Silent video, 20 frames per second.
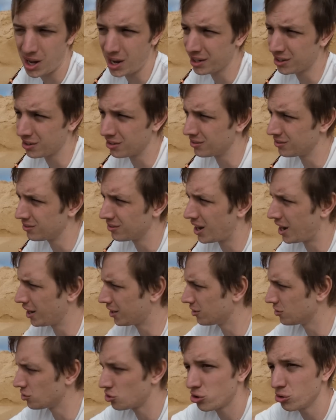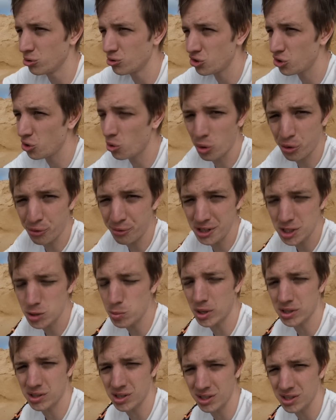I can shoot 2 or 3
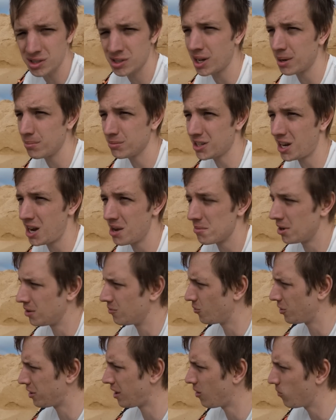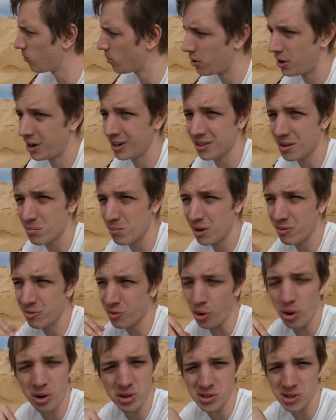spots at the same time, and without worrying that my
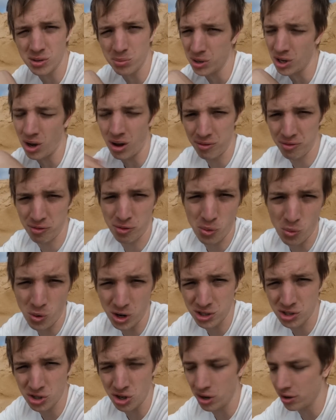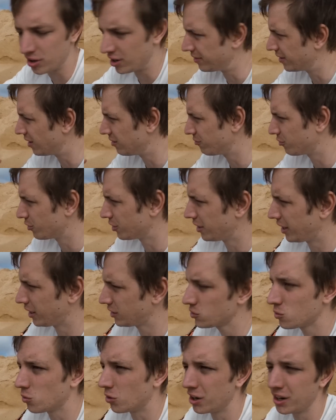focus will be off for one shot and then for the
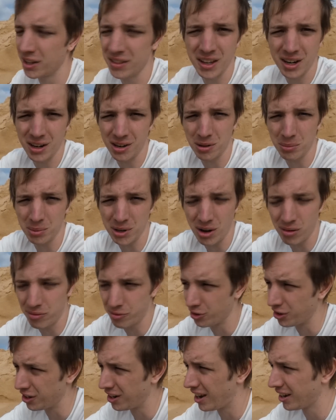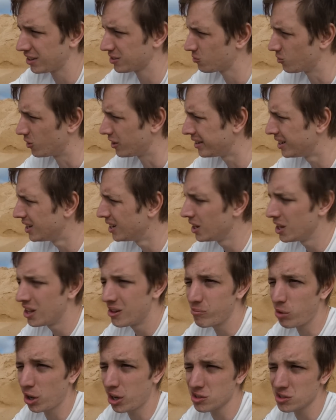next one, and then it'll be off for the next one,
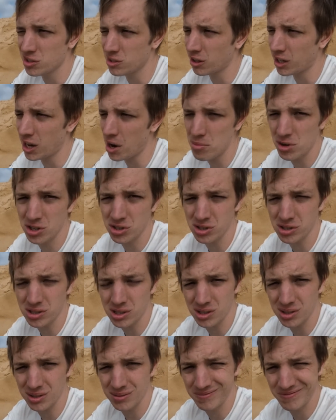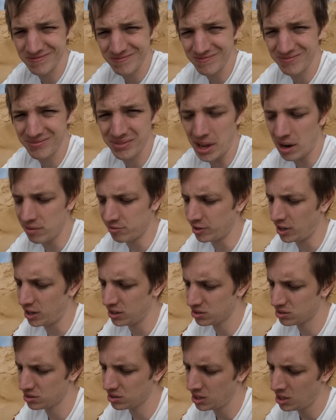because the camera is just that
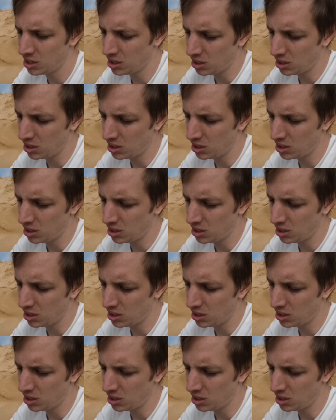fast.